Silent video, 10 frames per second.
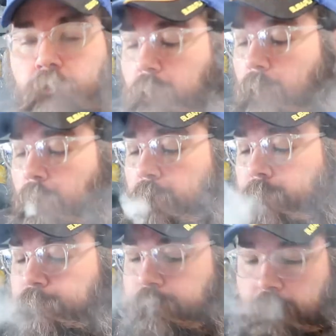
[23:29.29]
Oh well.
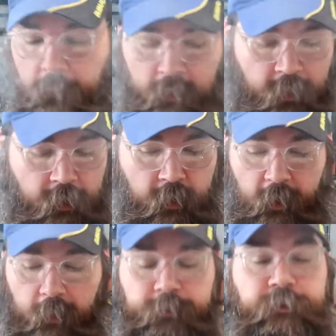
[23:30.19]

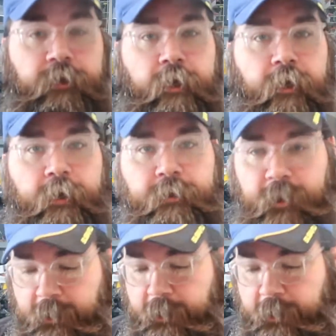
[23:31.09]
I appreciate you guys hanging